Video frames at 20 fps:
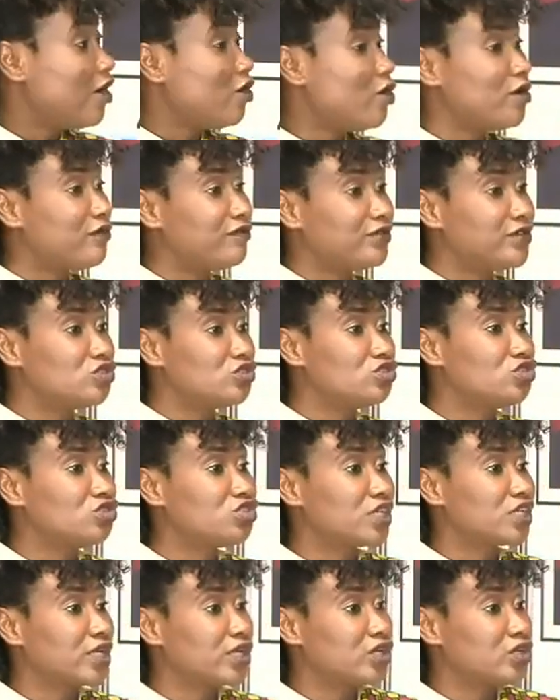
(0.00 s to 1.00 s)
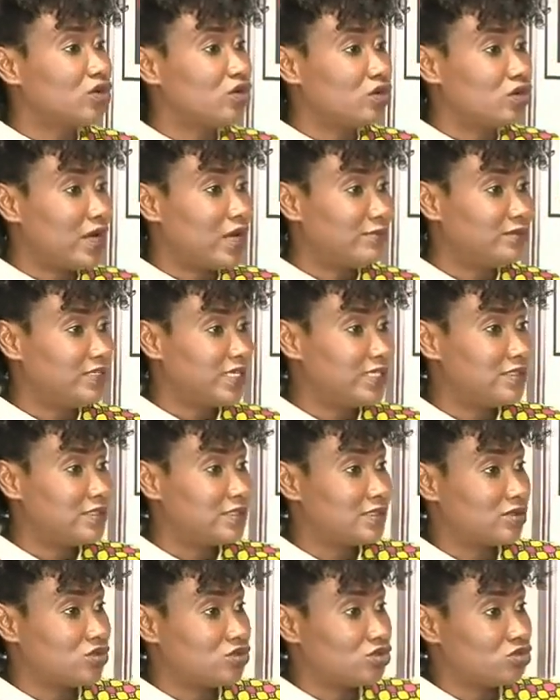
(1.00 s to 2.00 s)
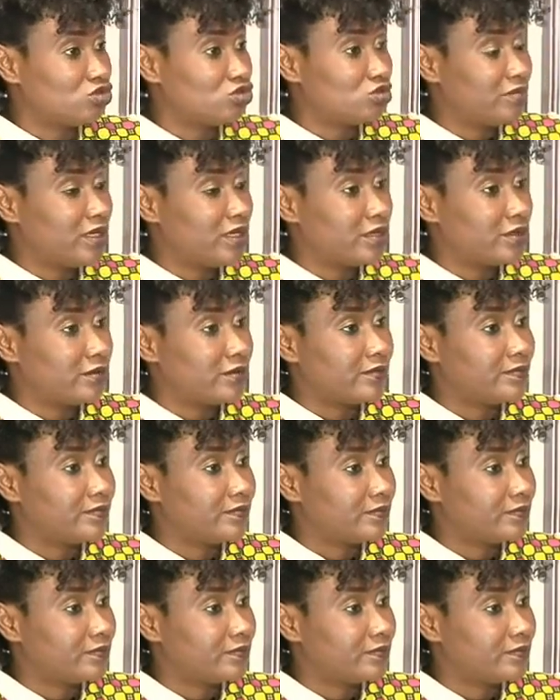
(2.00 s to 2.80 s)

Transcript: how often do you check your updates on social media?